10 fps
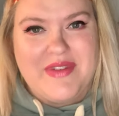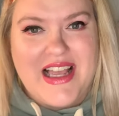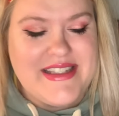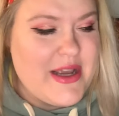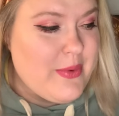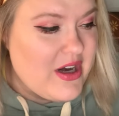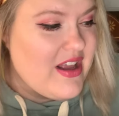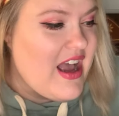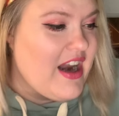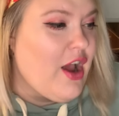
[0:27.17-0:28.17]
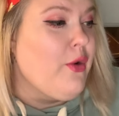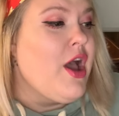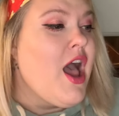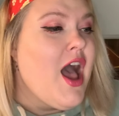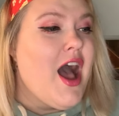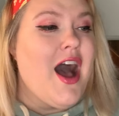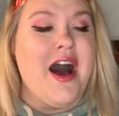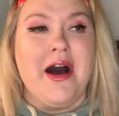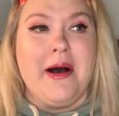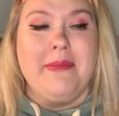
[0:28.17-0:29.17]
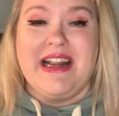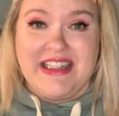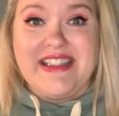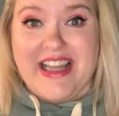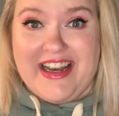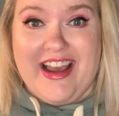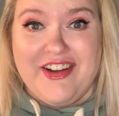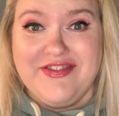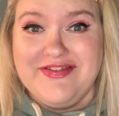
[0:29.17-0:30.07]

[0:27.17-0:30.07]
I say it weird. I know. And it's Sunday.